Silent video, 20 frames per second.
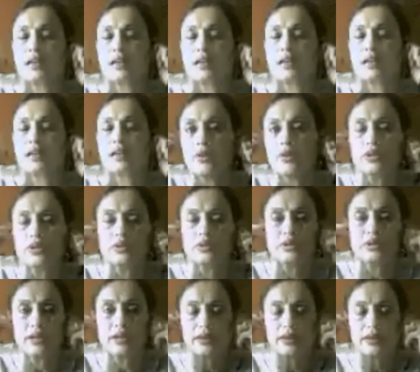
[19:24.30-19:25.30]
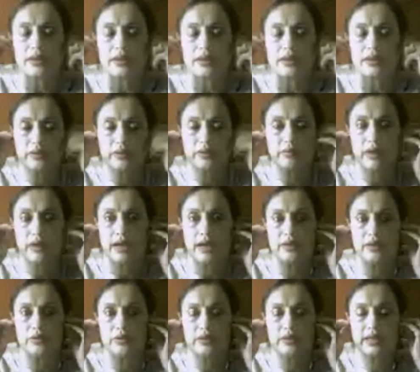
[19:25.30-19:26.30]
I want to tell you about
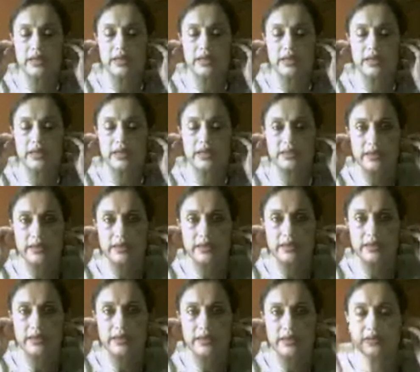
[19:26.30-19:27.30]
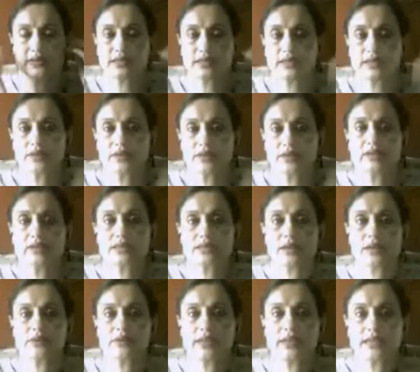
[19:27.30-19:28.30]
my own experience of listening to the
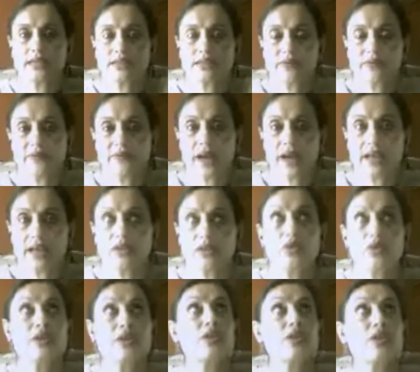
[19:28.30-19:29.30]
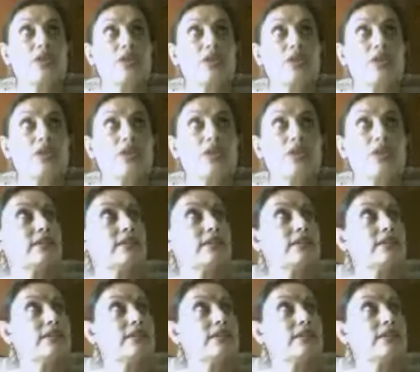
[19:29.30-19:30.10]
sound. There is a fan going on here.